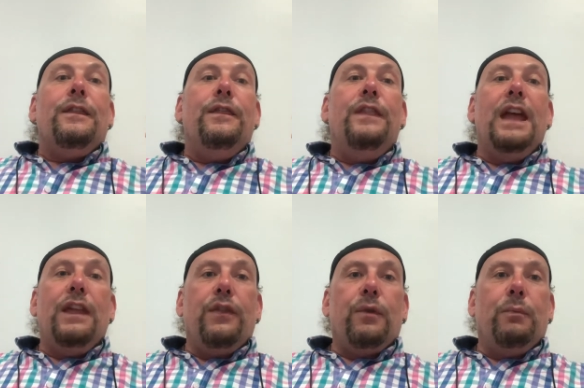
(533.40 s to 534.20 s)

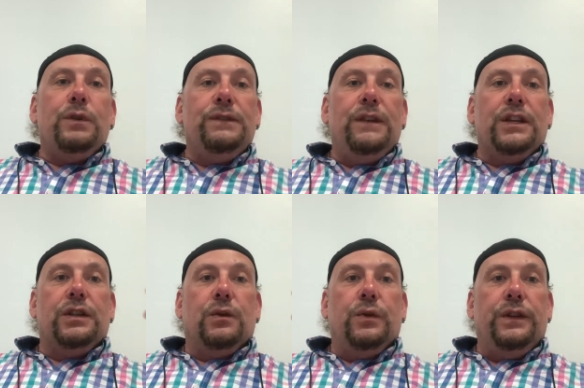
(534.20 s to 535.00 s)
They're the 3 points of
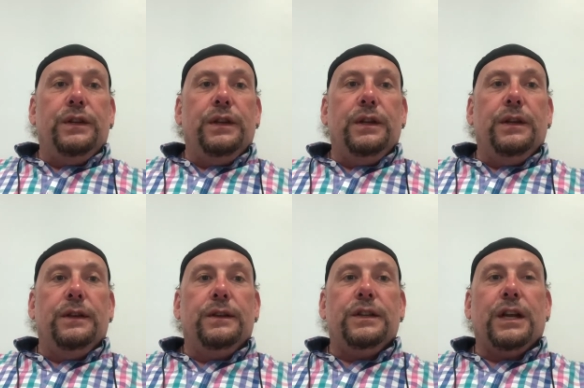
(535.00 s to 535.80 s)
addiction, according to
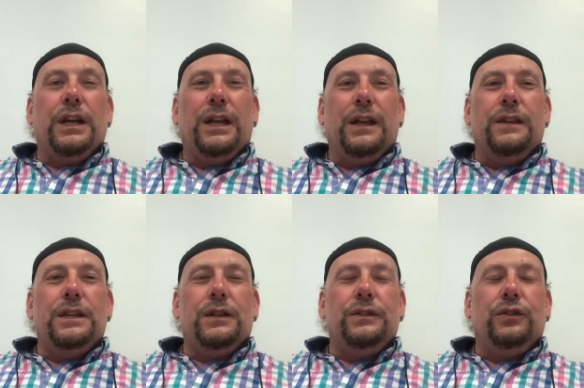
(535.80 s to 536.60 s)

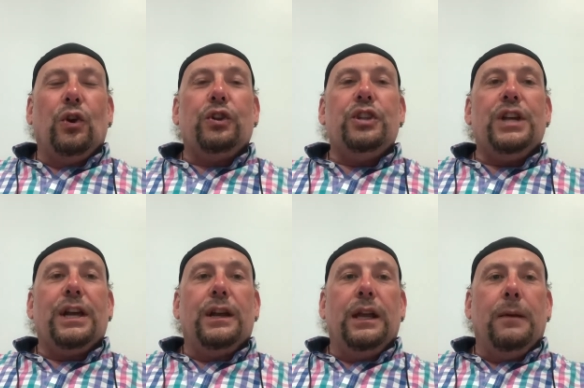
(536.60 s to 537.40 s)
Dr.
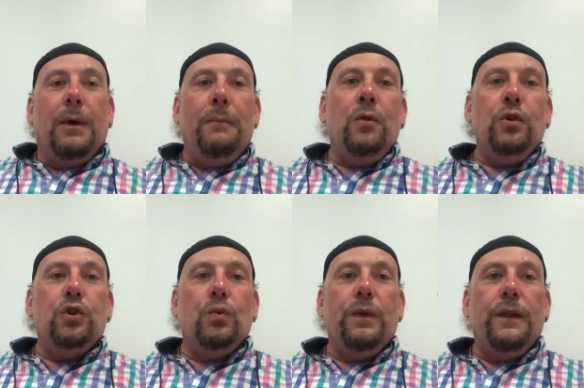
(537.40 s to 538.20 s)
Jack Cunningham. I'm not
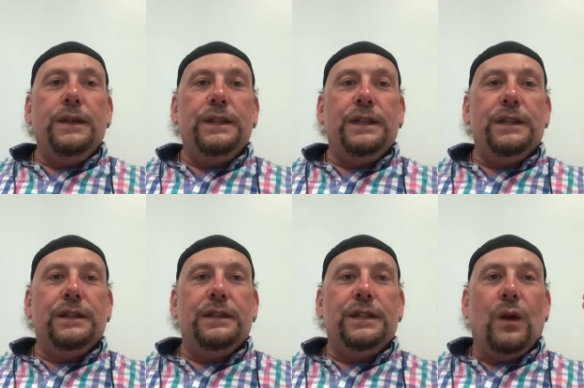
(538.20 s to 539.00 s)
sure whether this
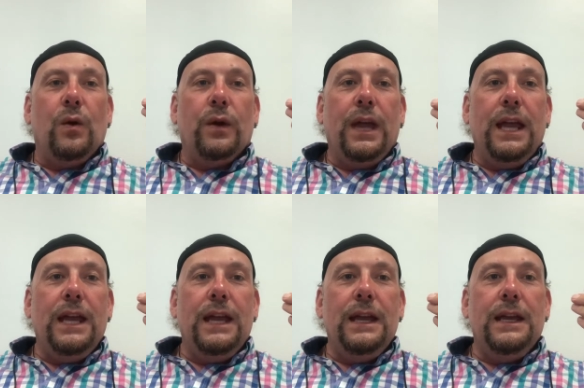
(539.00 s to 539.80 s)
song
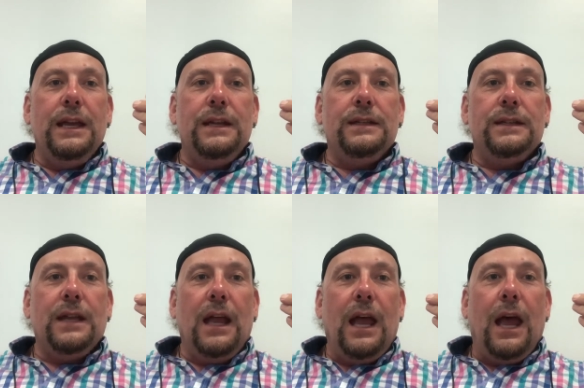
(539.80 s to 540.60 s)
is
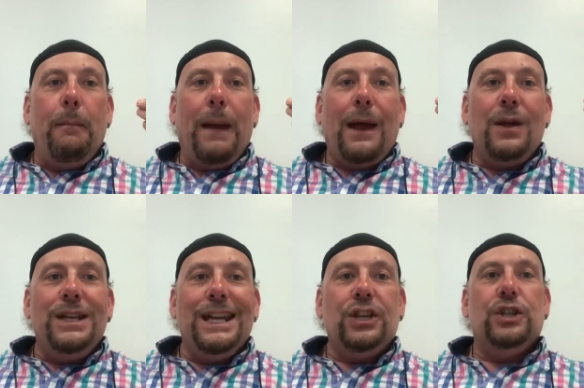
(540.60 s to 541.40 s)
about
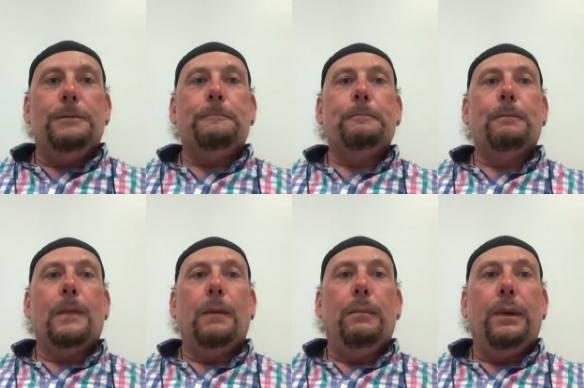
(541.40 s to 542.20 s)
addiction,
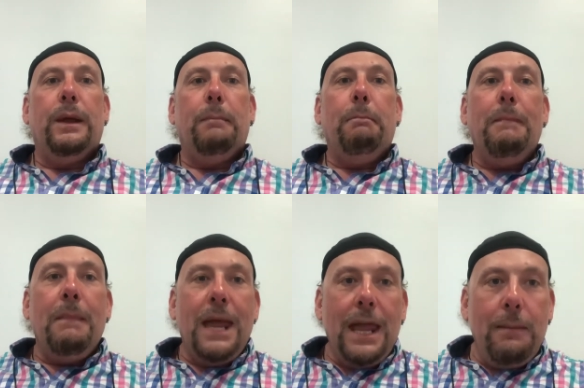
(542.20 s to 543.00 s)
but it
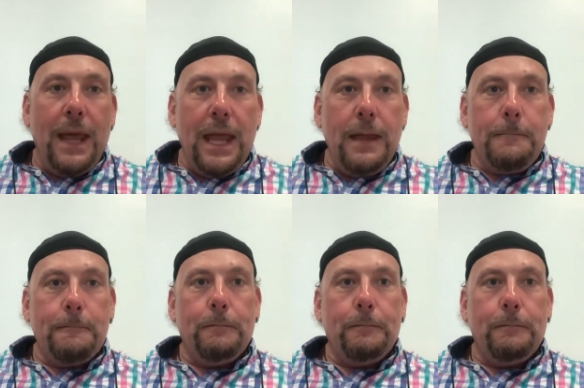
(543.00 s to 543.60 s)
may be.